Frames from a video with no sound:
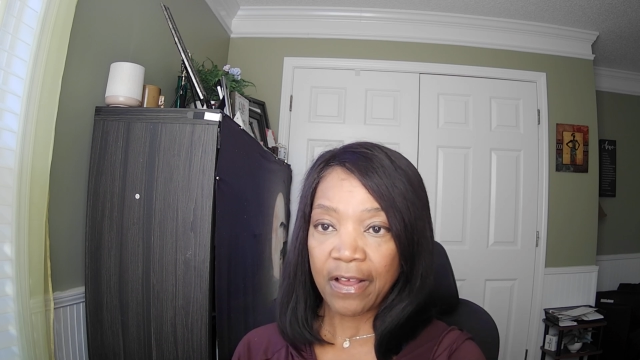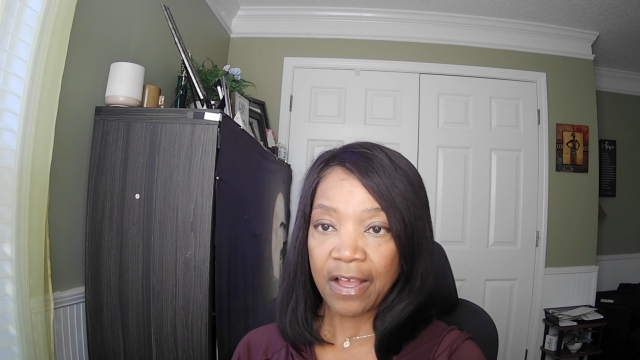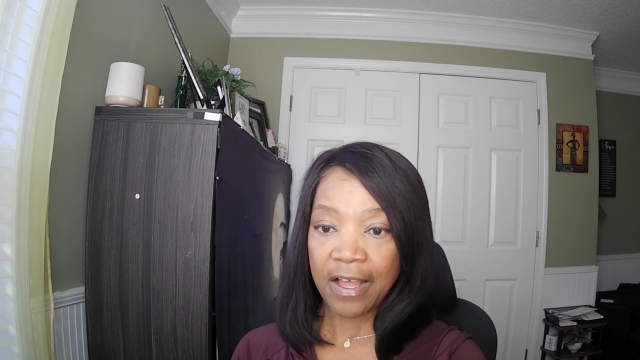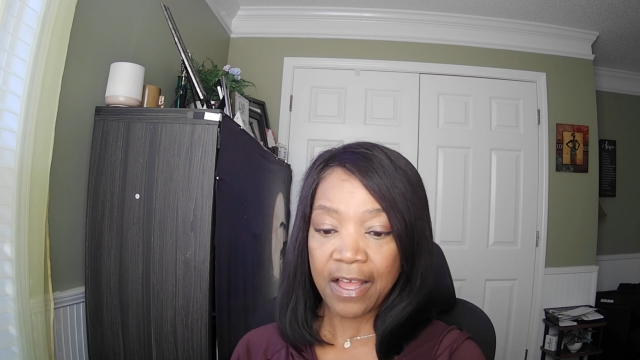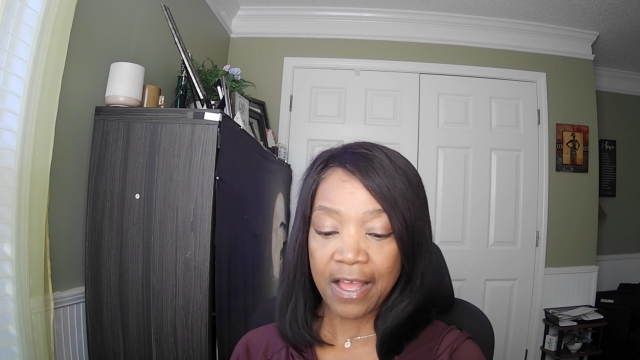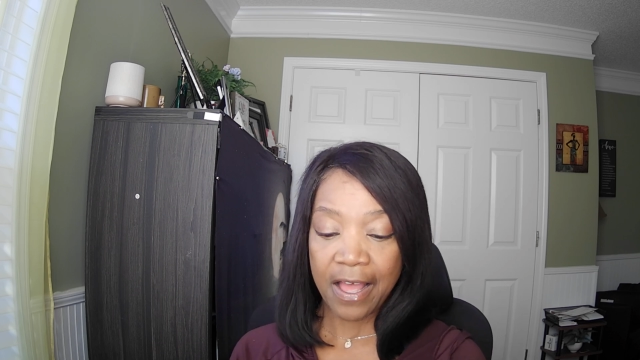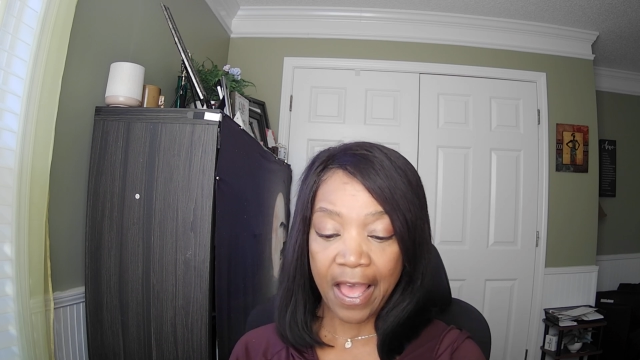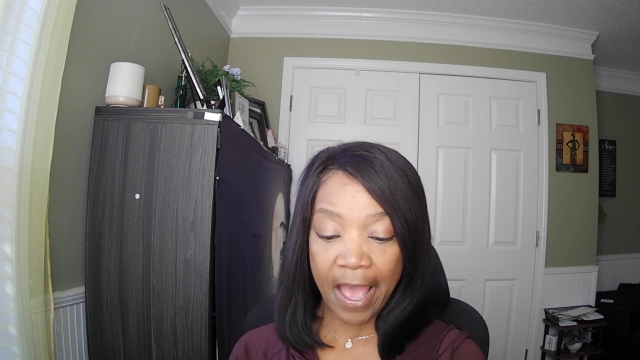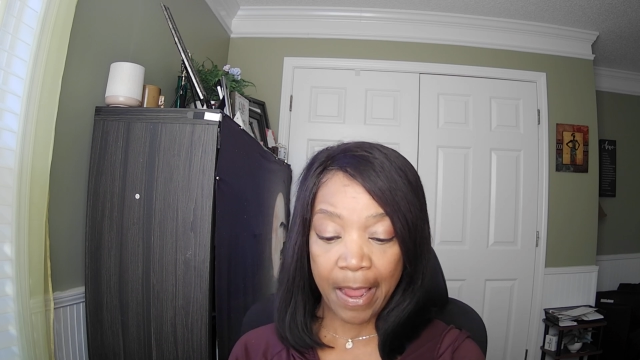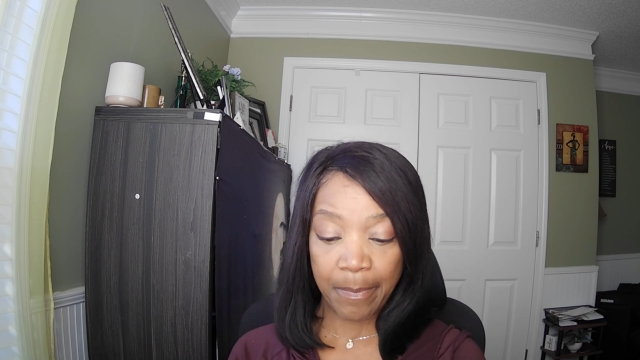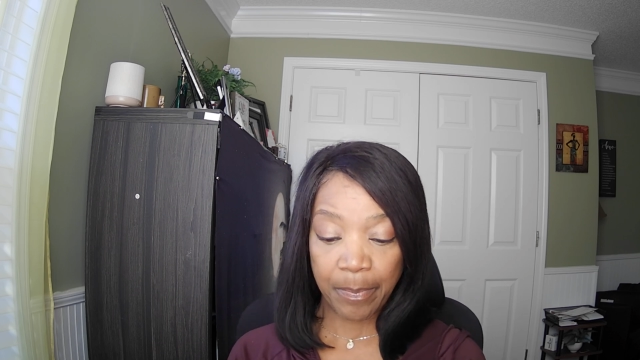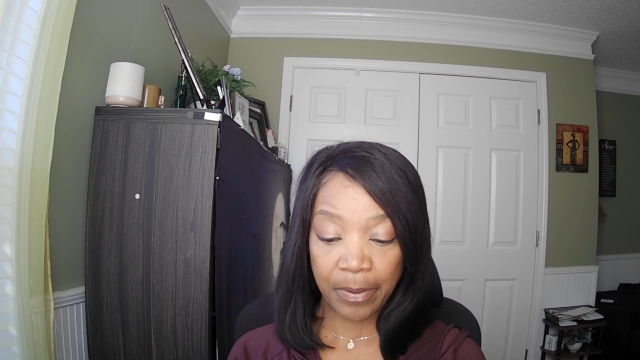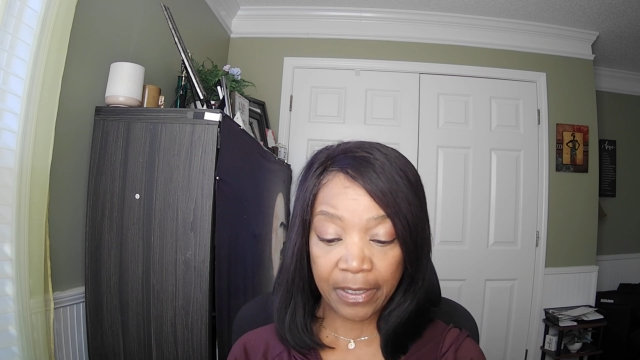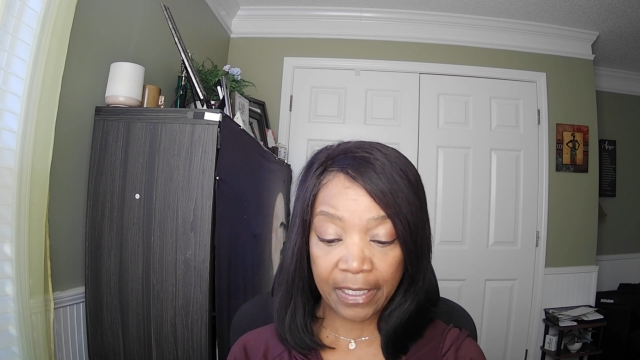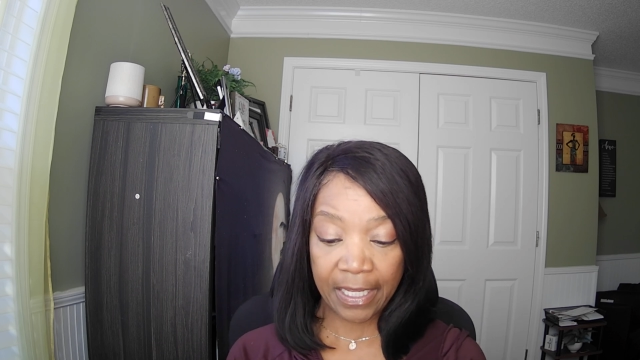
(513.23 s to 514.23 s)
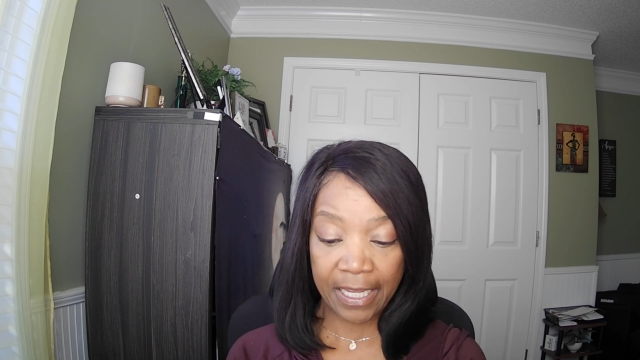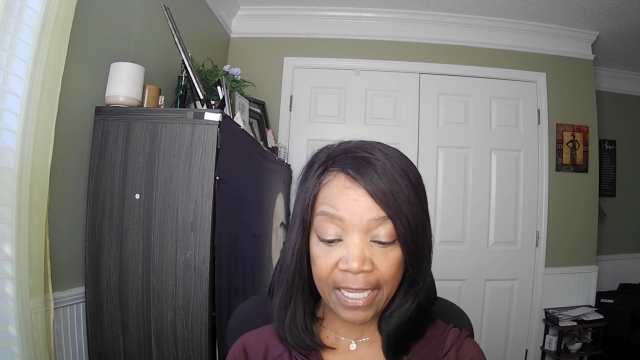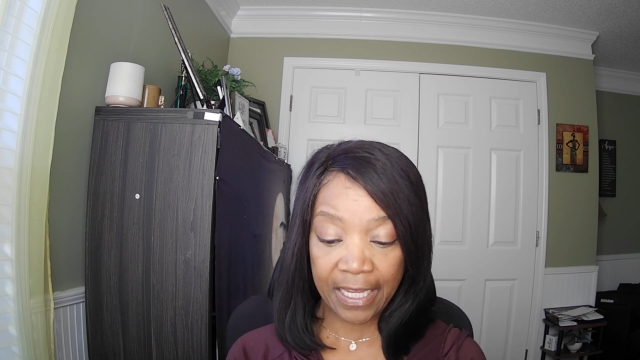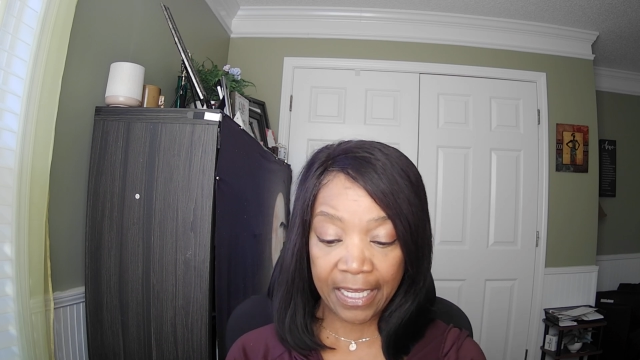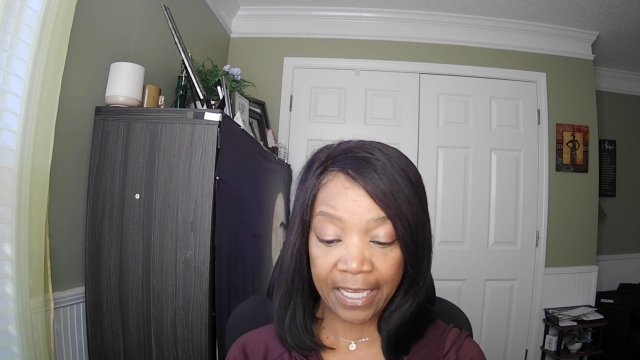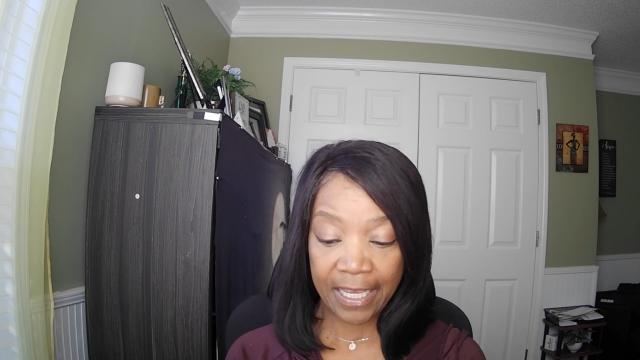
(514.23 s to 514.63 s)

hyperlink